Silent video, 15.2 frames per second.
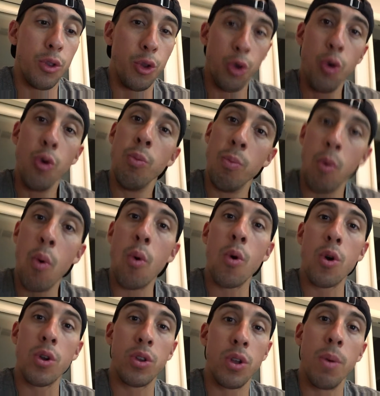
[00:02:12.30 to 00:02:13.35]
do
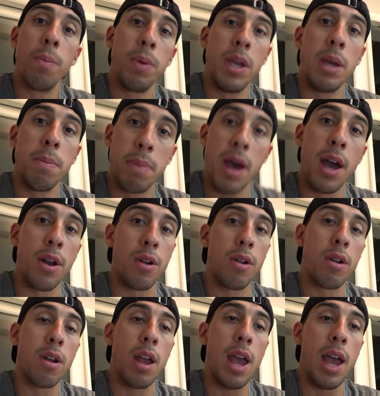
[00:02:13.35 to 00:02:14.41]
more to be
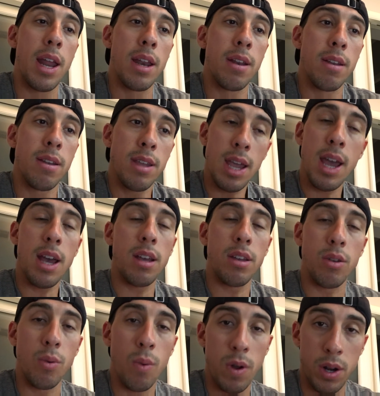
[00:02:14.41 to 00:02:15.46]
better, and yeah,
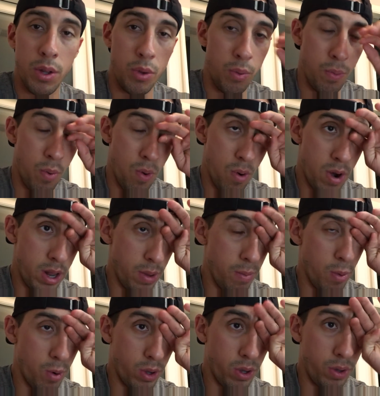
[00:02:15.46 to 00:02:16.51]
you want to do more, and the
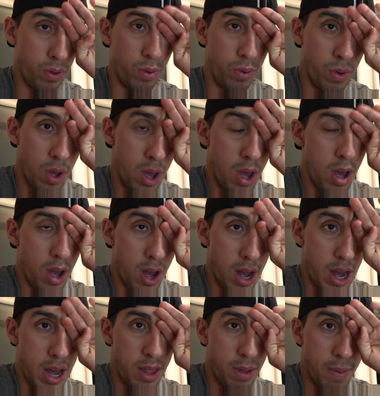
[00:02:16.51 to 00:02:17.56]
more you do,
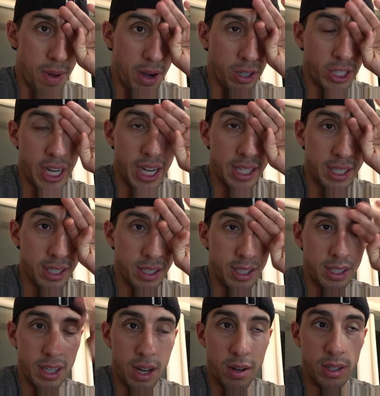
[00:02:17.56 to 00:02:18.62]
the better chances,
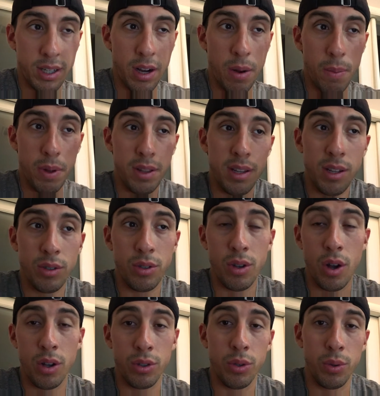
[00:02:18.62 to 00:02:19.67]
etc., but that
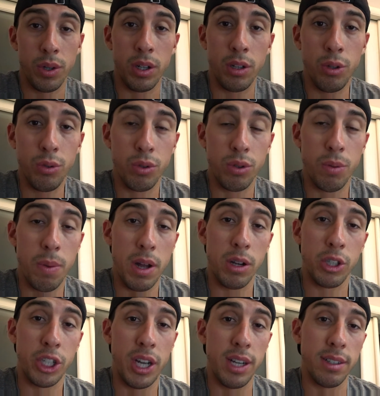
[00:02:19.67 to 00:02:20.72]
also includes the better
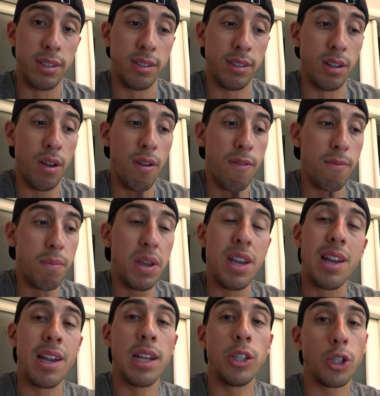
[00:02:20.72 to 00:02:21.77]
chances of
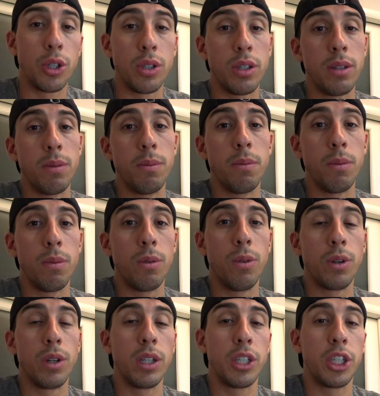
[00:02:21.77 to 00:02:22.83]
being injured, the
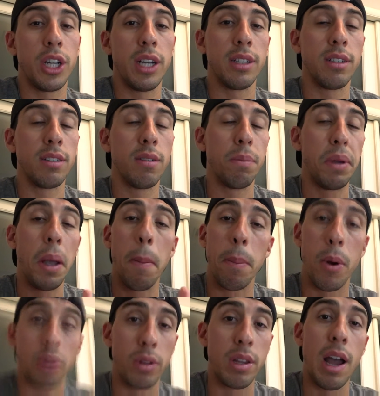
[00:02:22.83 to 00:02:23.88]
more chances of being
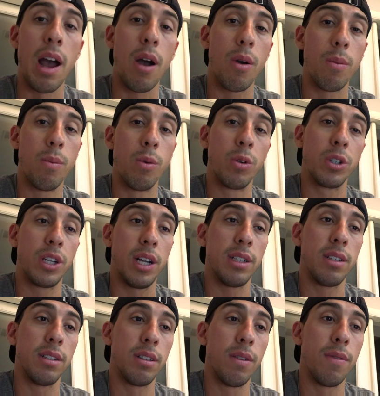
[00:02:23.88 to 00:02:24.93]
burnt out, more
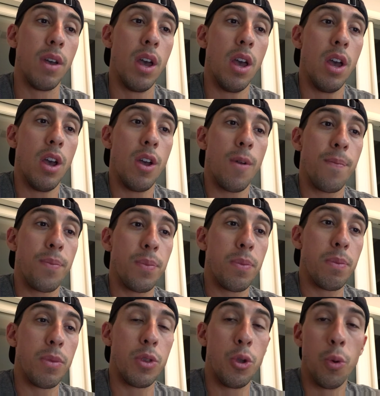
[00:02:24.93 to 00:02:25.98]
chances of
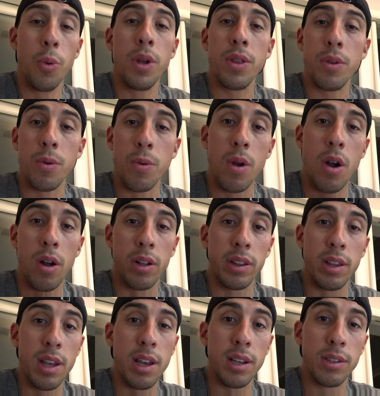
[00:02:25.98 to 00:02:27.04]
doing the wrong
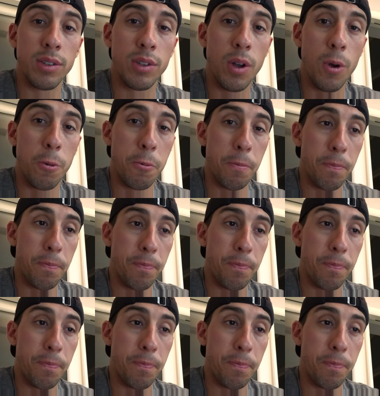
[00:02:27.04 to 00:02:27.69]
thing. So